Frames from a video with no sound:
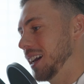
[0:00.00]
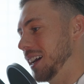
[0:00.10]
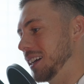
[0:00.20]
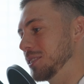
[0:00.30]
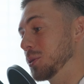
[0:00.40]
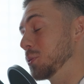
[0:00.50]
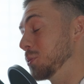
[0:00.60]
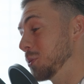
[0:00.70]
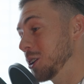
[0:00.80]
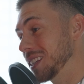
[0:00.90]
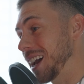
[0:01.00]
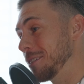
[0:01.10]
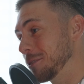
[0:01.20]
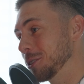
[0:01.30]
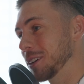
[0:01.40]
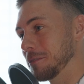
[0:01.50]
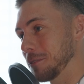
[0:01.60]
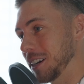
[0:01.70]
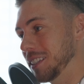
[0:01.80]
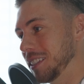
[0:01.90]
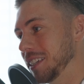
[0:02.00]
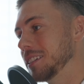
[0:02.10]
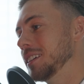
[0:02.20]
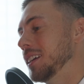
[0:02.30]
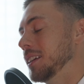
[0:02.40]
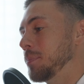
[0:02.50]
and whatever you can find here.